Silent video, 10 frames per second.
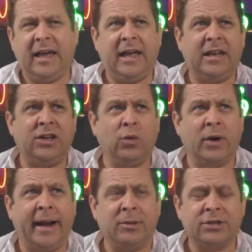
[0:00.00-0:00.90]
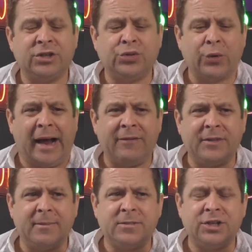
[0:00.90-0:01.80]
and you were able to
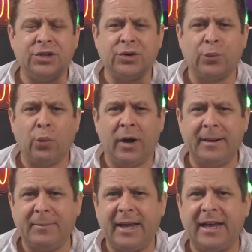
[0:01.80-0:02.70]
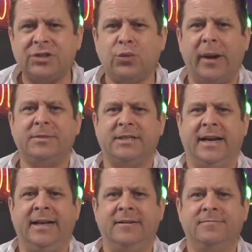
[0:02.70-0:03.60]
drive them to your one-page
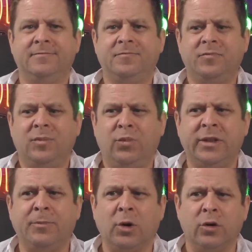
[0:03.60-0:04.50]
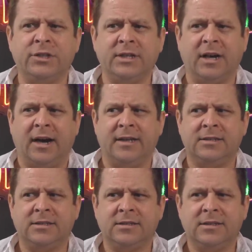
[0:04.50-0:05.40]
website with the pros and
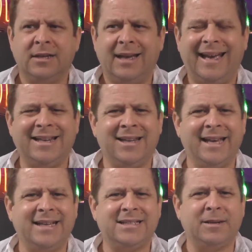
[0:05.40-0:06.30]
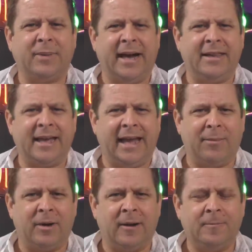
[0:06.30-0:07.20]
cons and links to buy the
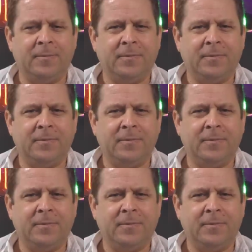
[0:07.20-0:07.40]
camera.